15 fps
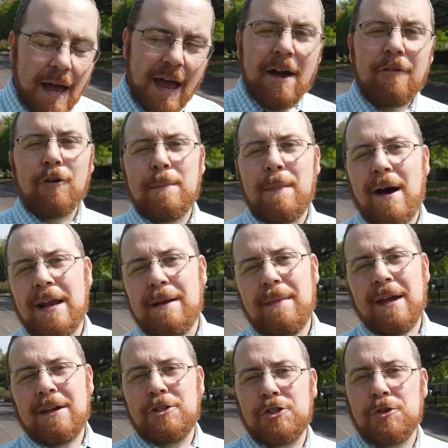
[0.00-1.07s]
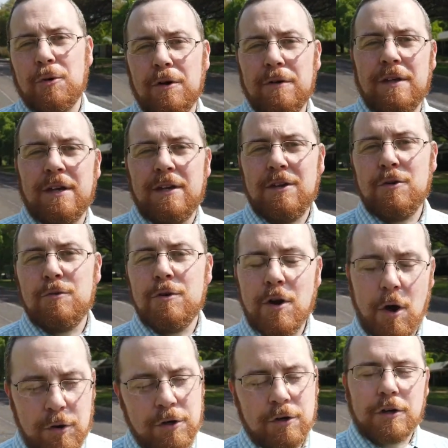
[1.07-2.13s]
Everybody make sure that you
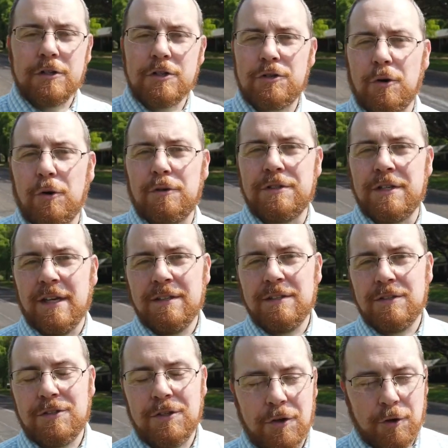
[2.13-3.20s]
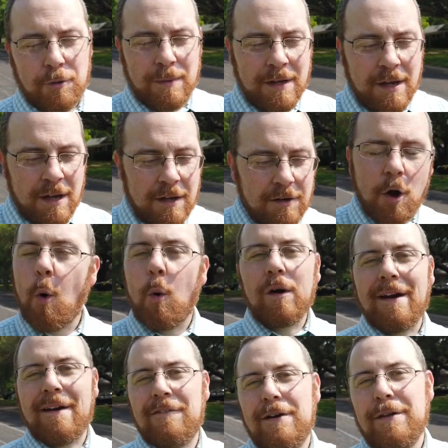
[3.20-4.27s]
know your controls in Zoom, know
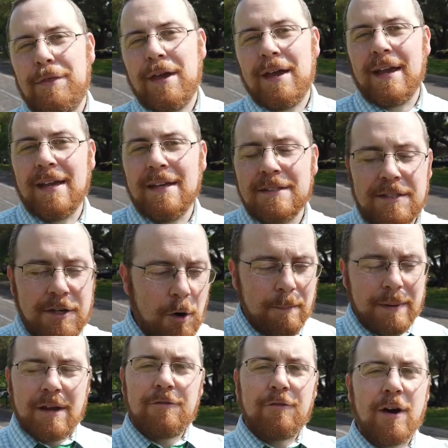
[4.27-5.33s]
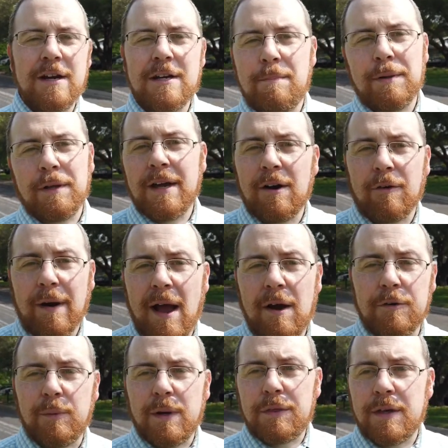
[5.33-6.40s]
where everything is. Don't be afraid to play
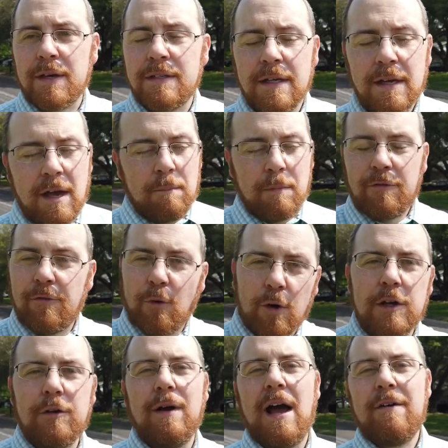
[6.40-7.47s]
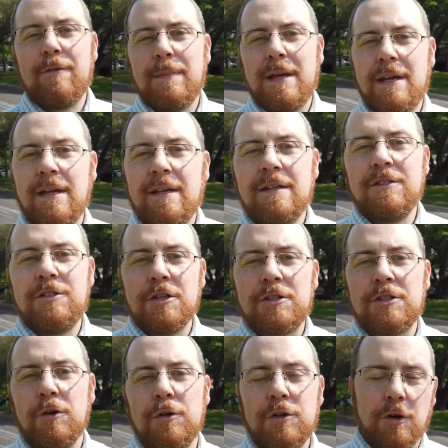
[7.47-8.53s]
around with it before you have a meeting,
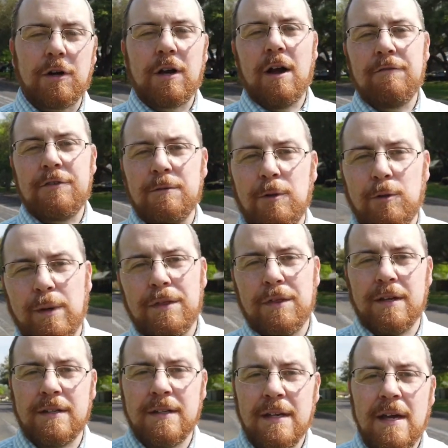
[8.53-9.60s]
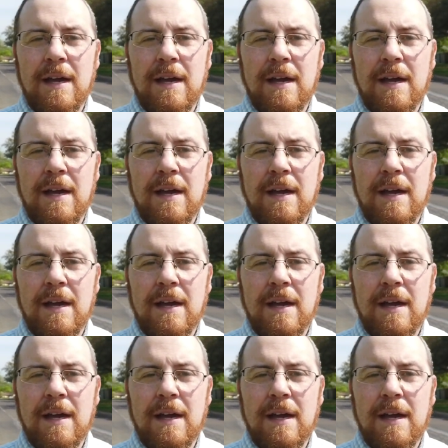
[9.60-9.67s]
just so you're comfortable with it.